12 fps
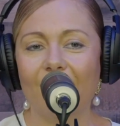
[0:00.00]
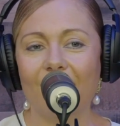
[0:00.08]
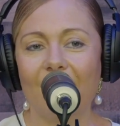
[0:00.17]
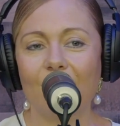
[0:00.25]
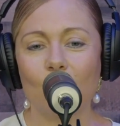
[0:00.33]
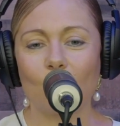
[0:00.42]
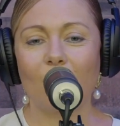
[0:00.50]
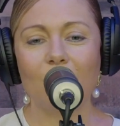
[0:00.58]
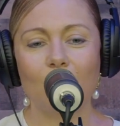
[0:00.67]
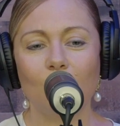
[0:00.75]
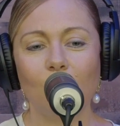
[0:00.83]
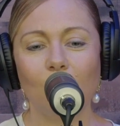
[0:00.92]
and then
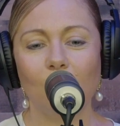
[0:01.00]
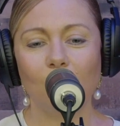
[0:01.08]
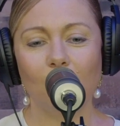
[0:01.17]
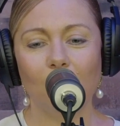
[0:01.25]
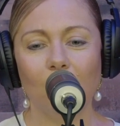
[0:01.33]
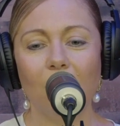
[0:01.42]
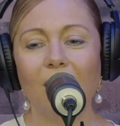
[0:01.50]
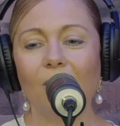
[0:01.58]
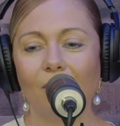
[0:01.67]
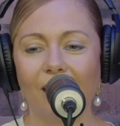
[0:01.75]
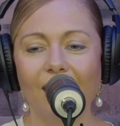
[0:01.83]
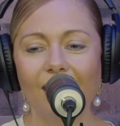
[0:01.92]
try to
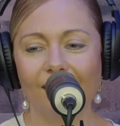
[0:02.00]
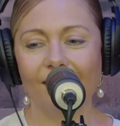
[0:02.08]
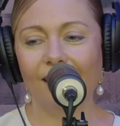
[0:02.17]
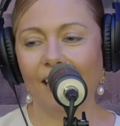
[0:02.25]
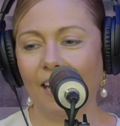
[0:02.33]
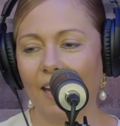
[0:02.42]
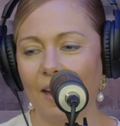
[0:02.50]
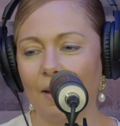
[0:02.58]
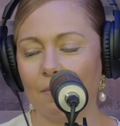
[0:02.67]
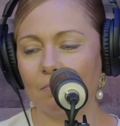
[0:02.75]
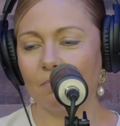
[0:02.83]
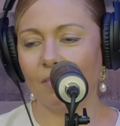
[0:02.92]
marry
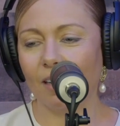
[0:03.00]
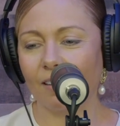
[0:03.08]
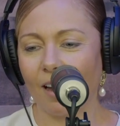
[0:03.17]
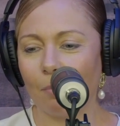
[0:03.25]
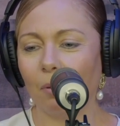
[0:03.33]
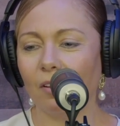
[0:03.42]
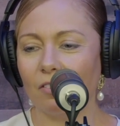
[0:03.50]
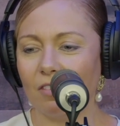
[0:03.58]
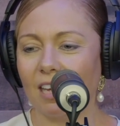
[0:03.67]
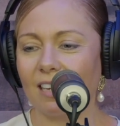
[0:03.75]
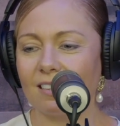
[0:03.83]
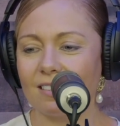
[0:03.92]
a couple of
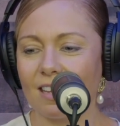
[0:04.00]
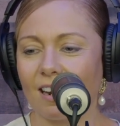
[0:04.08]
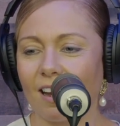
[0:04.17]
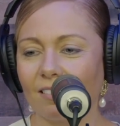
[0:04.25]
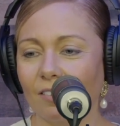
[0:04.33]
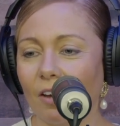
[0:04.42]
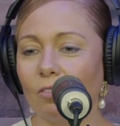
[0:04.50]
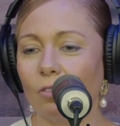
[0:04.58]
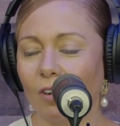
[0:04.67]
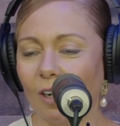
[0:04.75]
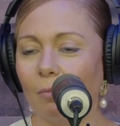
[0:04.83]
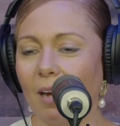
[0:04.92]
things that I loved
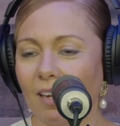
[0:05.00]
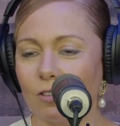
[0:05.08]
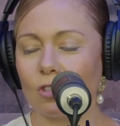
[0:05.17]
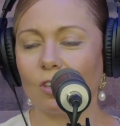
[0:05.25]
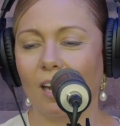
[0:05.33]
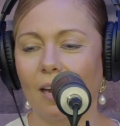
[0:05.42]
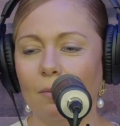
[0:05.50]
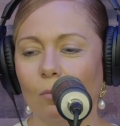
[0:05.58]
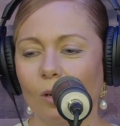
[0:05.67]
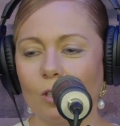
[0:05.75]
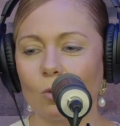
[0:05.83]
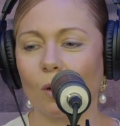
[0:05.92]
very much,
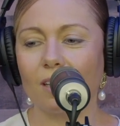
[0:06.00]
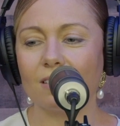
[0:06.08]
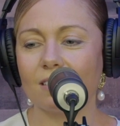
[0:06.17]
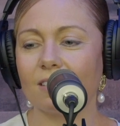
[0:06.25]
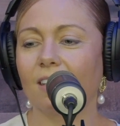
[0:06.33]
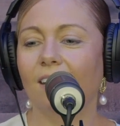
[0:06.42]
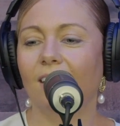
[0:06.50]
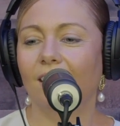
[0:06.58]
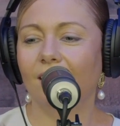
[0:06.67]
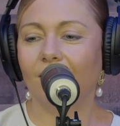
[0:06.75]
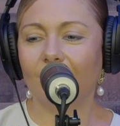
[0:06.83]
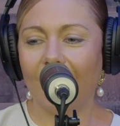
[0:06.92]
which was
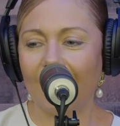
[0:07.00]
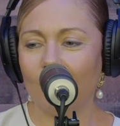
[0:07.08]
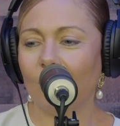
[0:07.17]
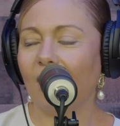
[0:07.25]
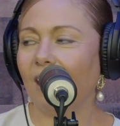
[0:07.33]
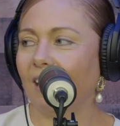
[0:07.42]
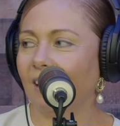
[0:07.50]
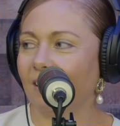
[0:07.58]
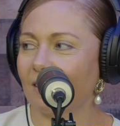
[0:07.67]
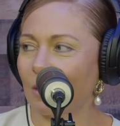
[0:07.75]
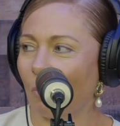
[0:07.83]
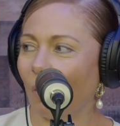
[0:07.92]

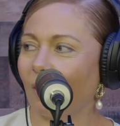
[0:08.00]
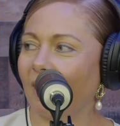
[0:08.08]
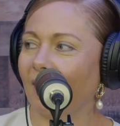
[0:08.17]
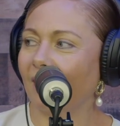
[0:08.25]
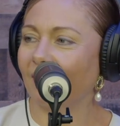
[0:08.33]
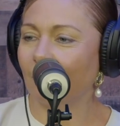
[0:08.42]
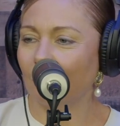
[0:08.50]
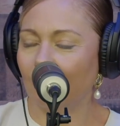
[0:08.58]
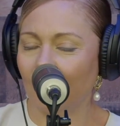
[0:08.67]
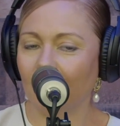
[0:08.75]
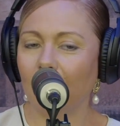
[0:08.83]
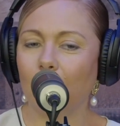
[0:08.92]
educating, supporting,
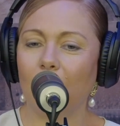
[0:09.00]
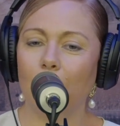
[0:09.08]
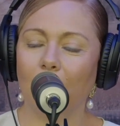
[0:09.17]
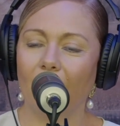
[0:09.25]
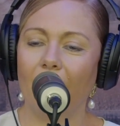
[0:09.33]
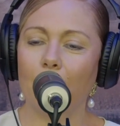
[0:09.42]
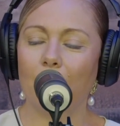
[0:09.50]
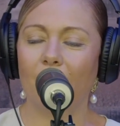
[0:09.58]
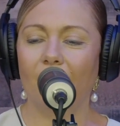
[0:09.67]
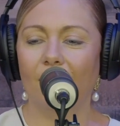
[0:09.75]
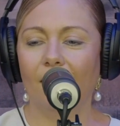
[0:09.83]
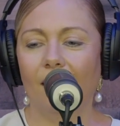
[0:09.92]
building people up,
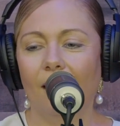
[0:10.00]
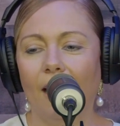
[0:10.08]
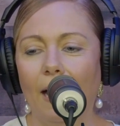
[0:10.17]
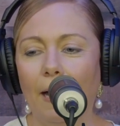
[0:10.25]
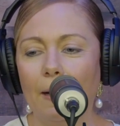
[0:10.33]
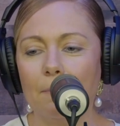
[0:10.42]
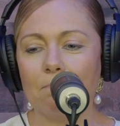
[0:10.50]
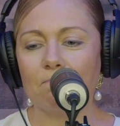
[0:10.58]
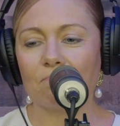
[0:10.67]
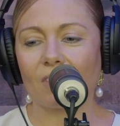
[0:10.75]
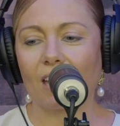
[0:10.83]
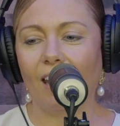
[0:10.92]

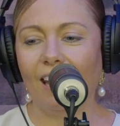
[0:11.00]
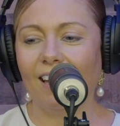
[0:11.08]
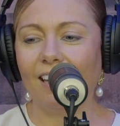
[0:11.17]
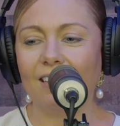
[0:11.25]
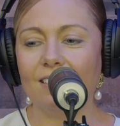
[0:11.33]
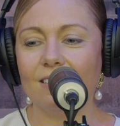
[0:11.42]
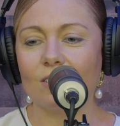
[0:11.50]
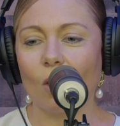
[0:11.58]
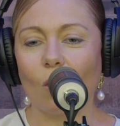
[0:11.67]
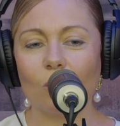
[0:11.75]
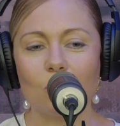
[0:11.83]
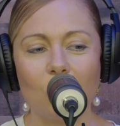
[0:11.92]
and
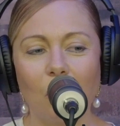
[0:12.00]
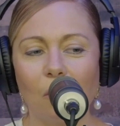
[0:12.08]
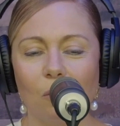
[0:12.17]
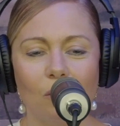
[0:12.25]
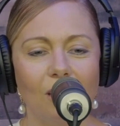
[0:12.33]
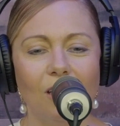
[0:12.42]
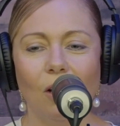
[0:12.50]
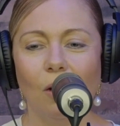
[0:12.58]
also,